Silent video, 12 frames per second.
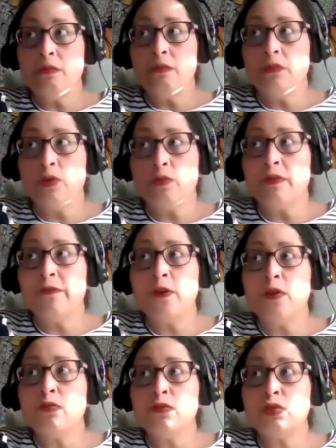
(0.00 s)
the
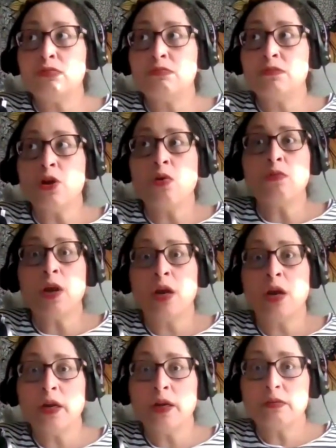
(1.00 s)
reviews don't
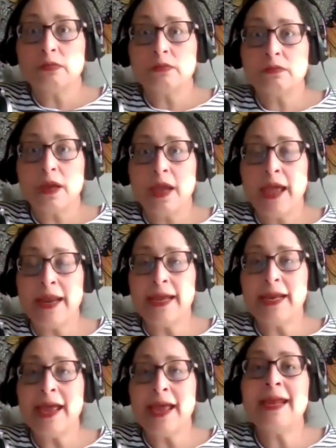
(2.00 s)
hurt, and
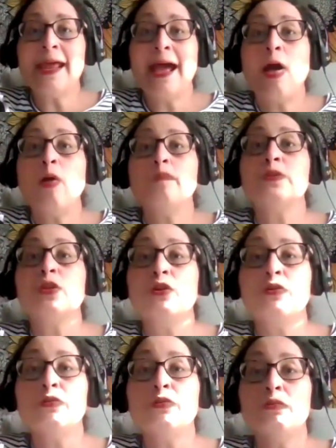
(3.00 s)
it helps
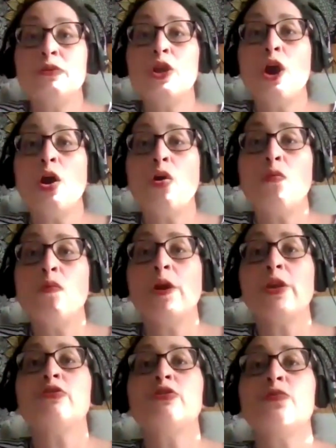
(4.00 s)
you know what
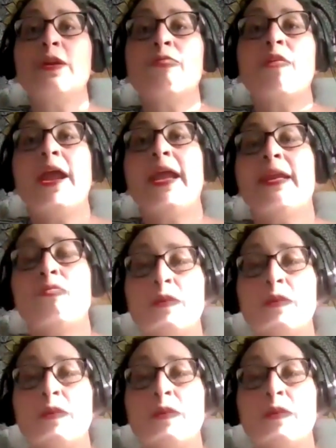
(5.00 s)
you're doing right and